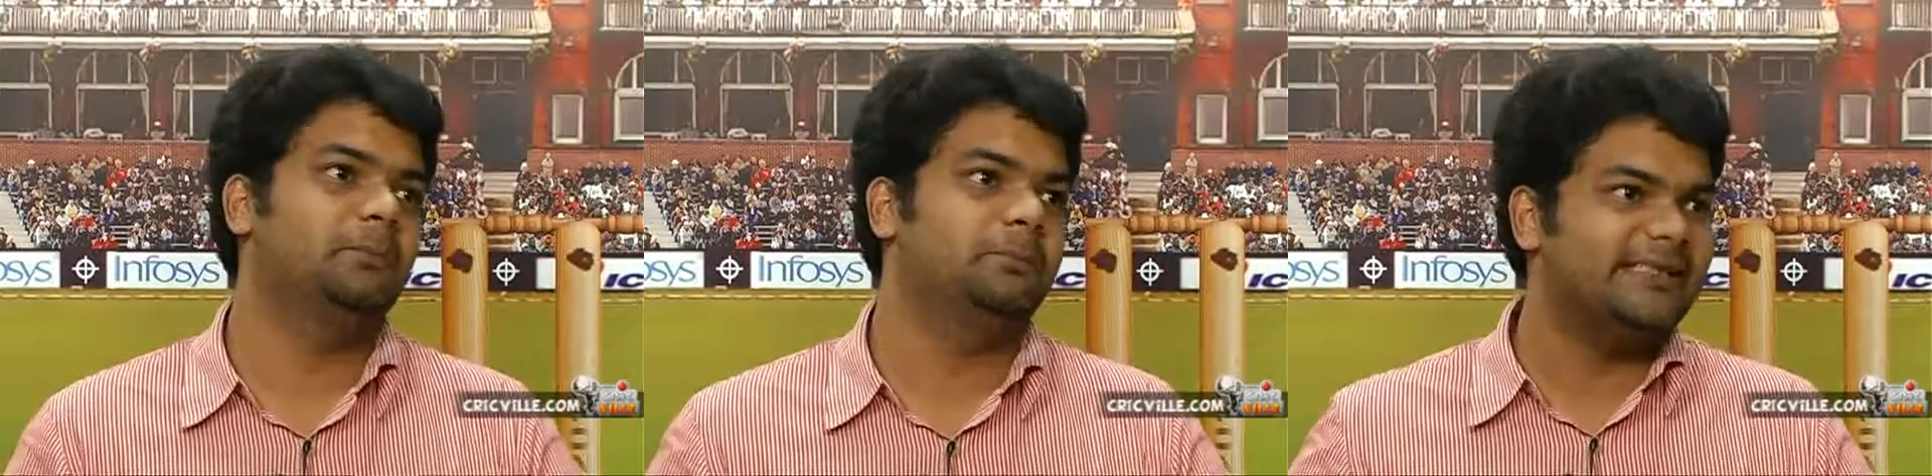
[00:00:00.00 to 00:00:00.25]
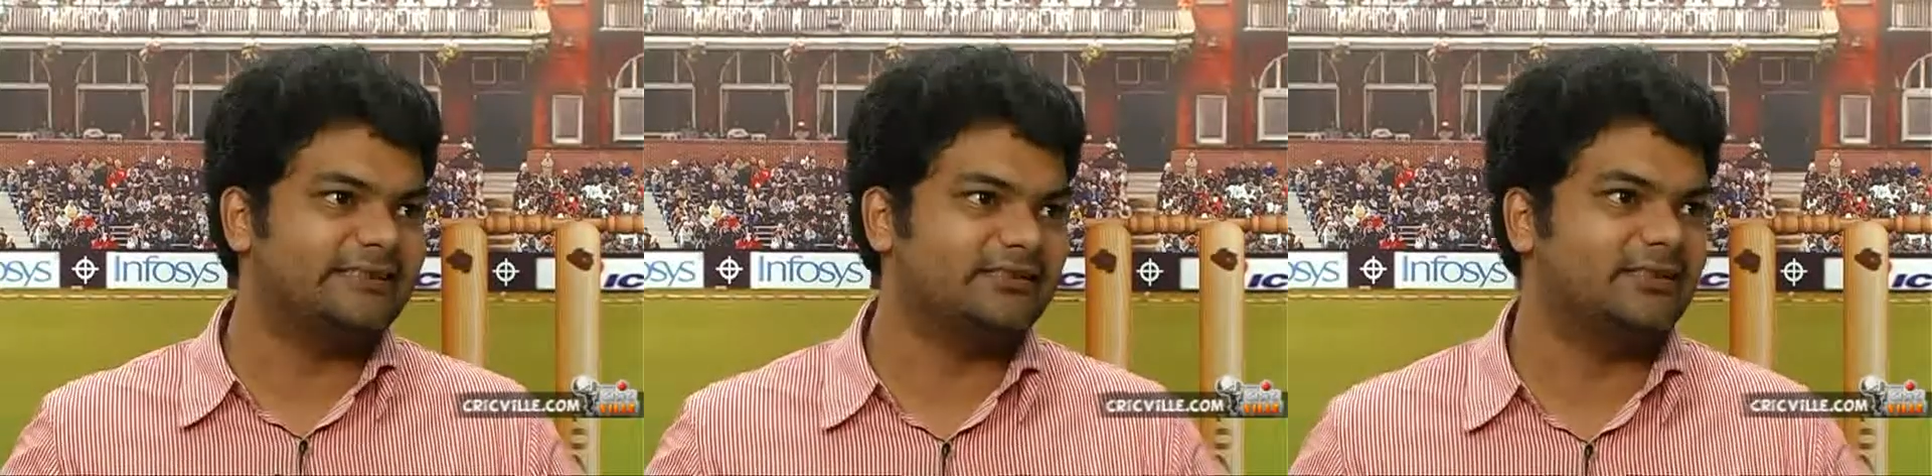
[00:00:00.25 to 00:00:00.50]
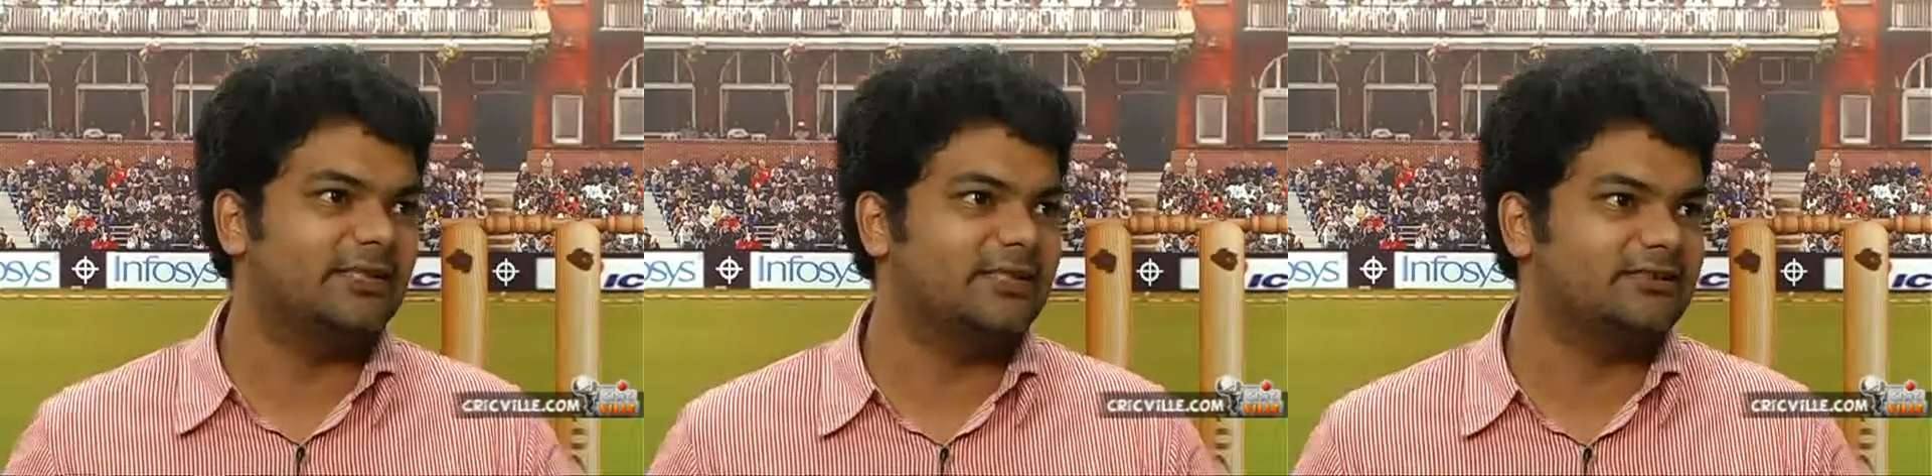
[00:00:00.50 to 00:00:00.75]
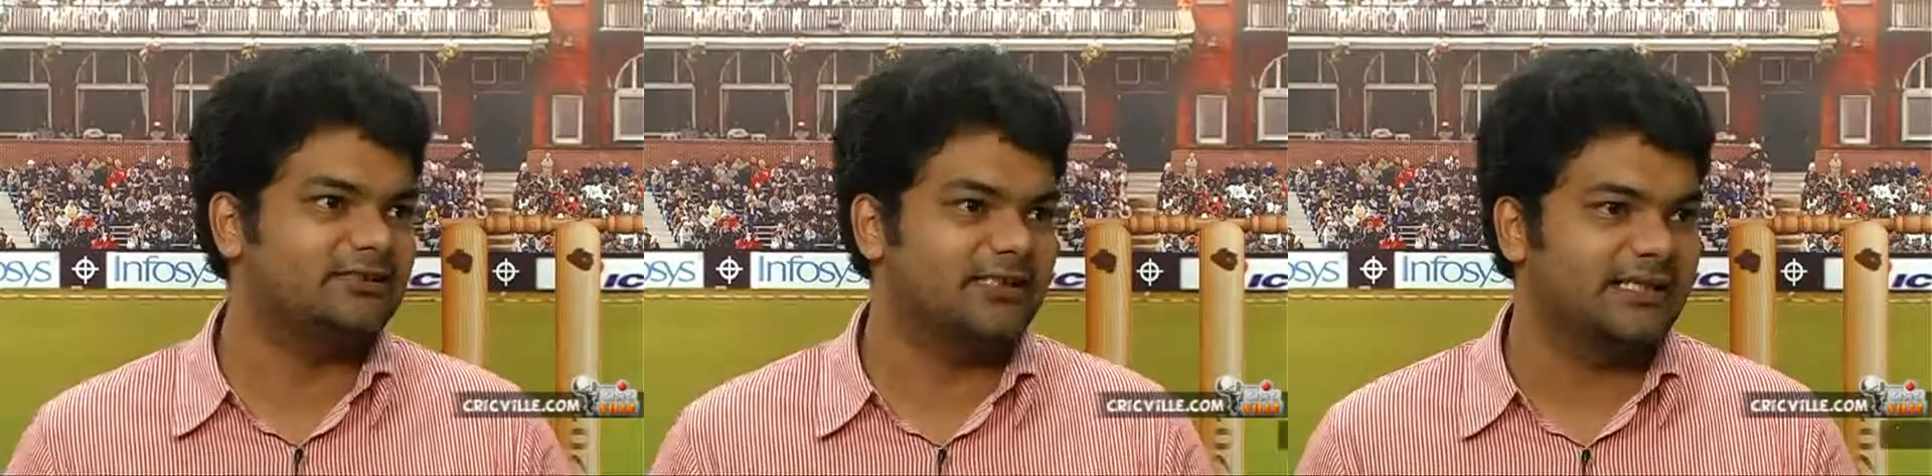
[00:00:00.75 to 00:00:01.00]
big
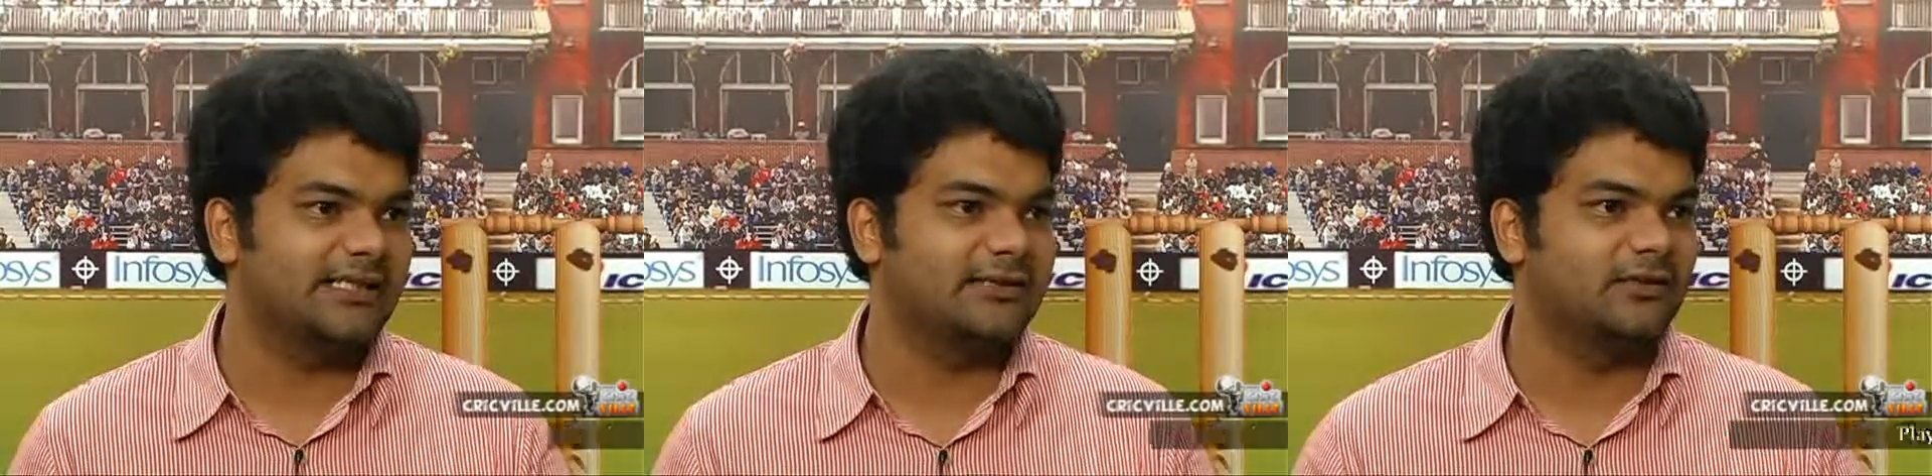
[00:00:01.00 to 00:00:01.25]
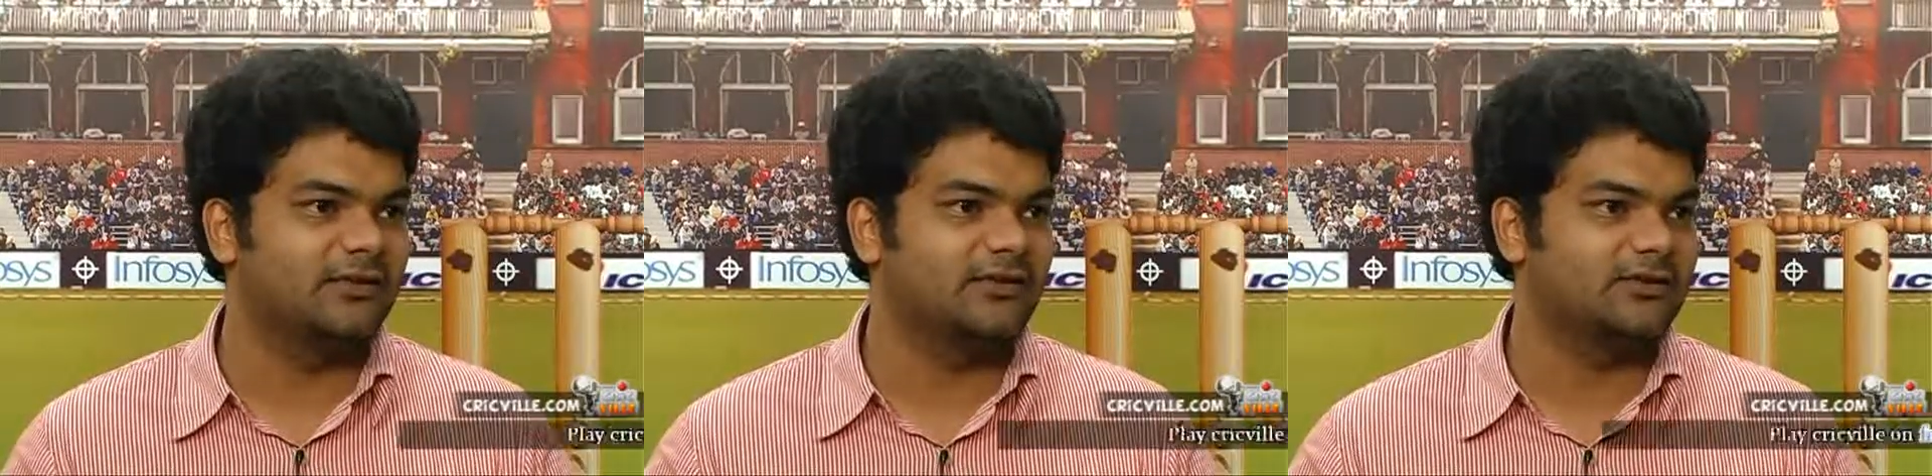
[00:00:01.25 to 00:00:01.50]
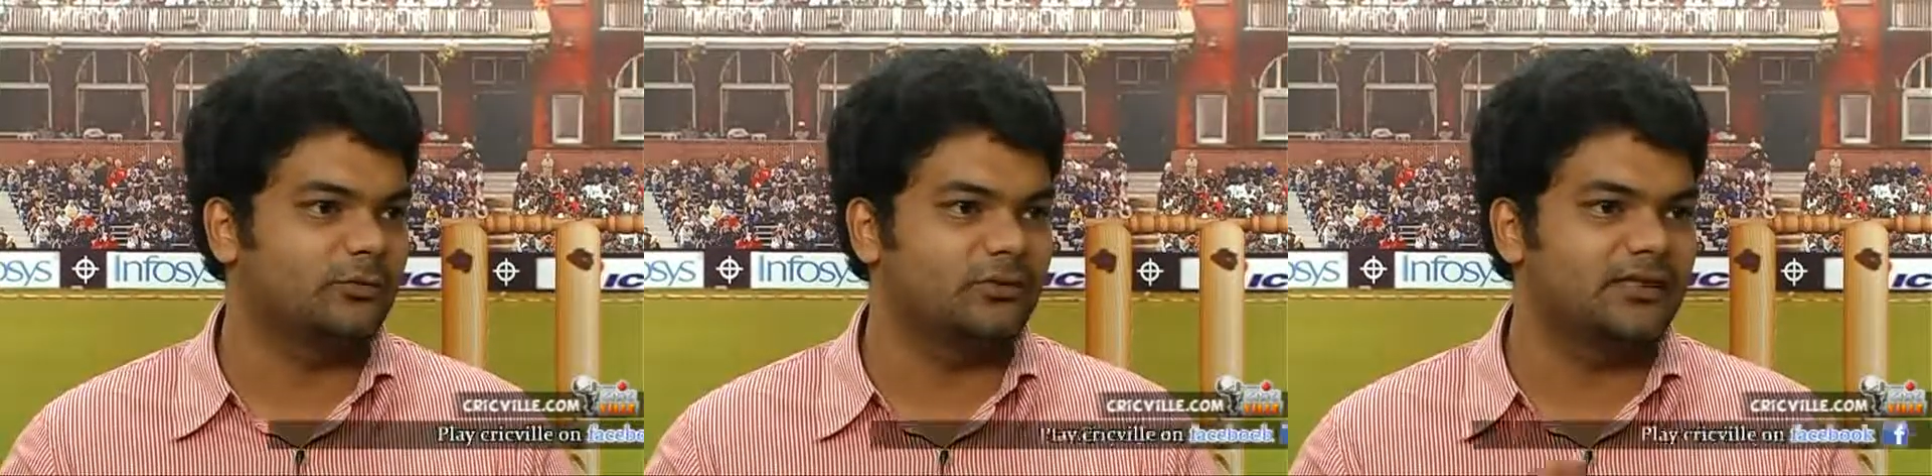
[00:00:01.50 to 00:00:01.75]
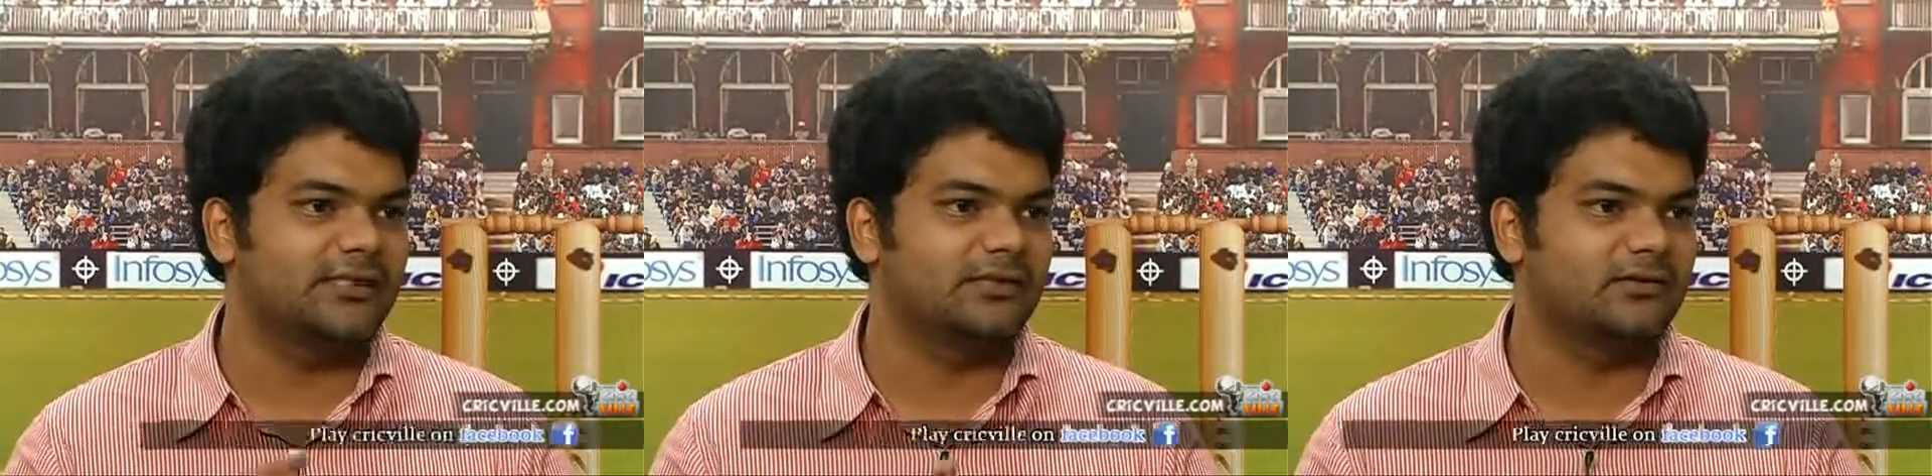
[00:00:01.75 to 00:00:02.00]
stars like
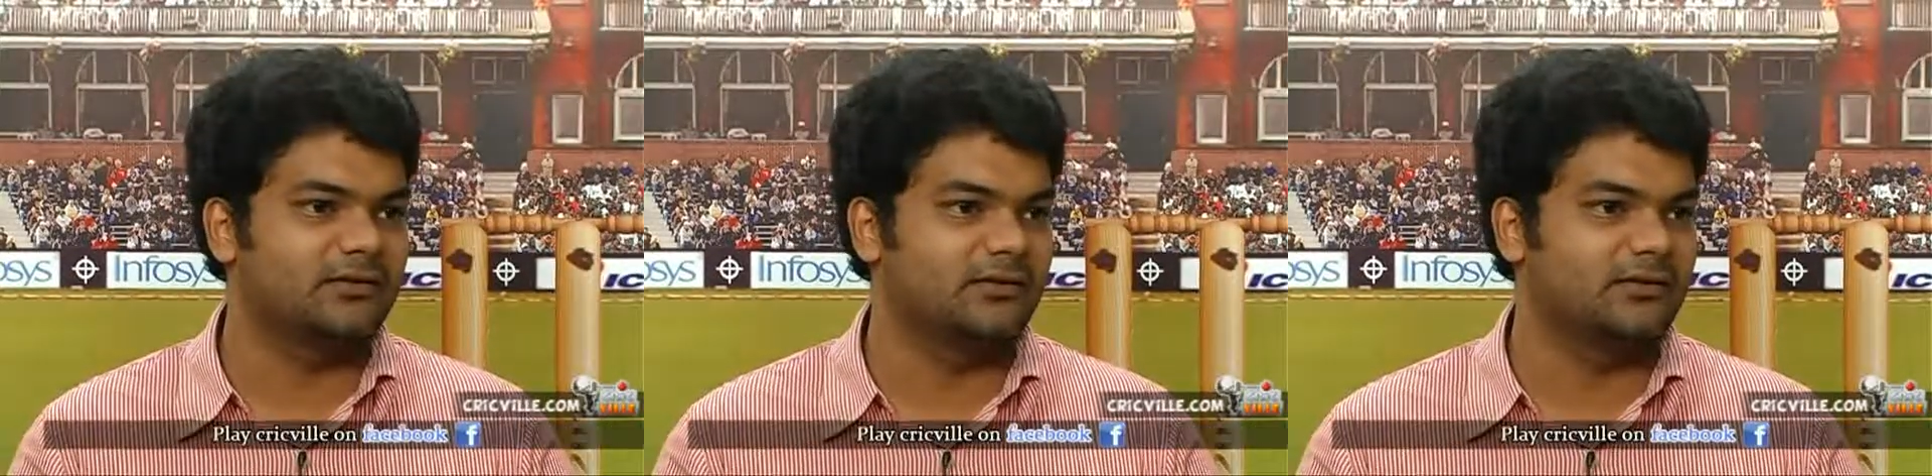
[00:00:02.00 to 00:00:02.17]
someone like